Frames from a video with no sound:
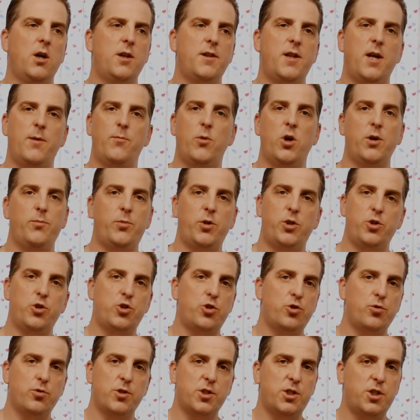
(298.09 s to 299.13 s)
there might be
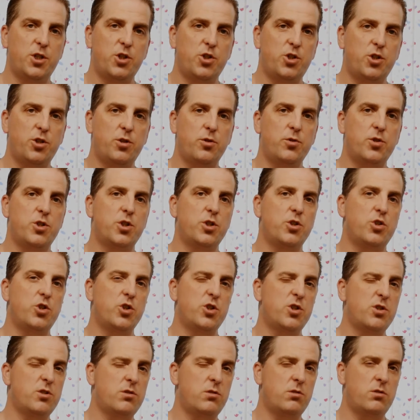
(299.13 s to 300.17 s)
insurance issues, so
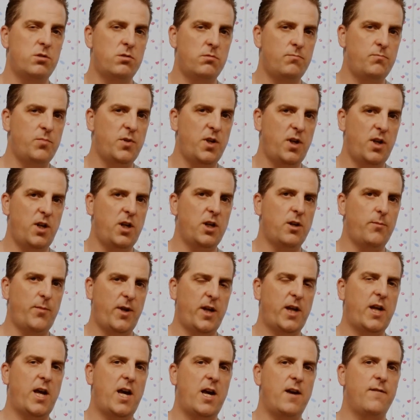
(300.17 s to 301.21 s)
just be a little
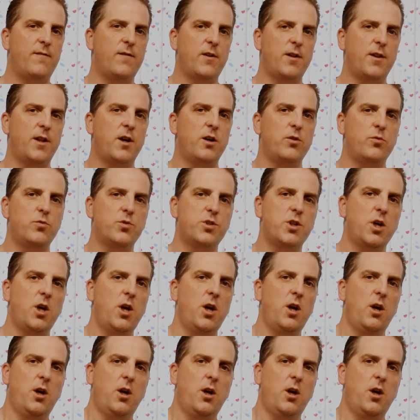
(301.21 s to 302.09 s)
bit careful of those,